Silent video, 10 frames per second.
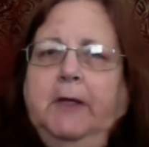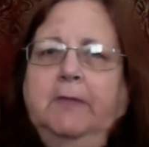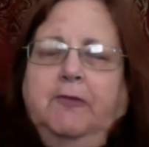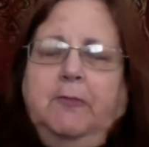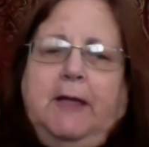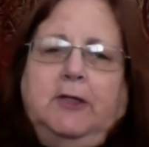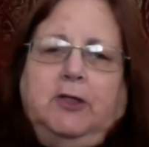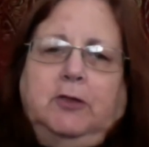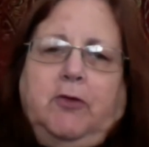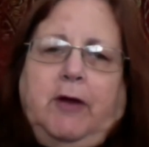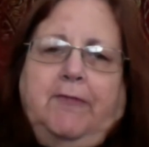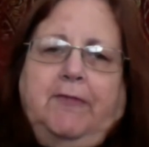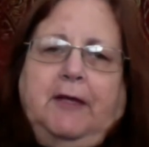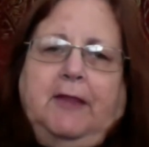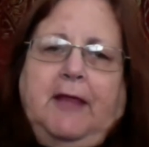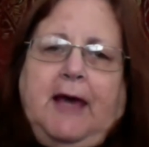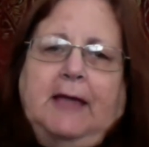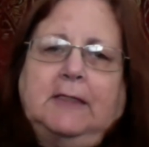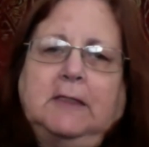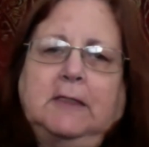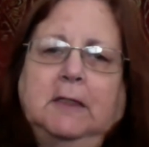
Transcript: information graphic that